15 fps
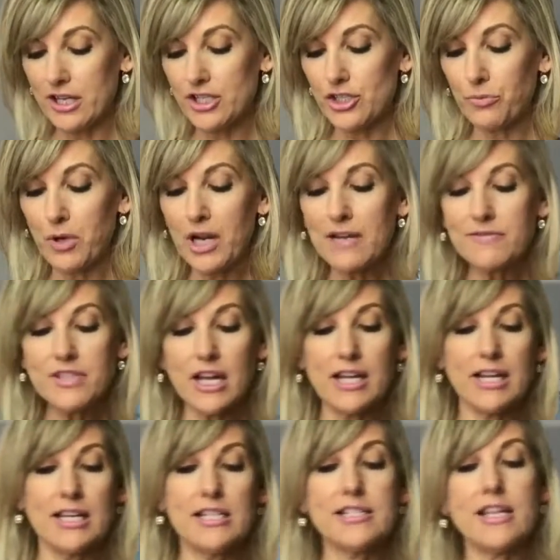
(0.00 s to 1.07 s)
So what I've
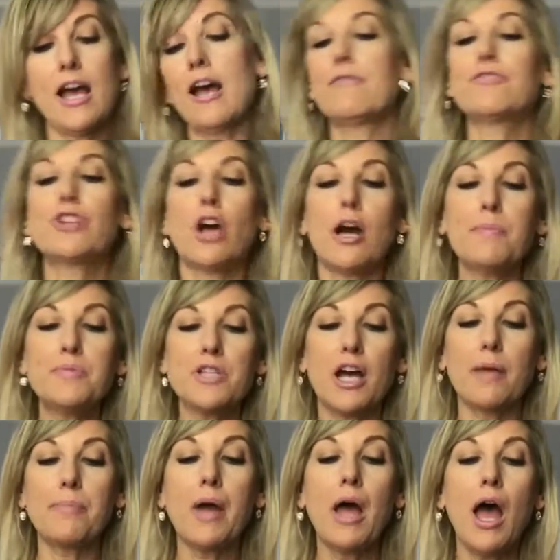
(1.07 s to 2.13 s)
done is I've chopped
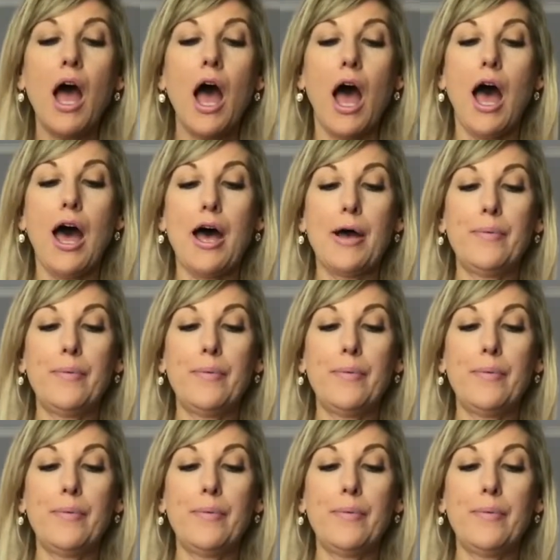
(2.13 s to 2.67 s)
up a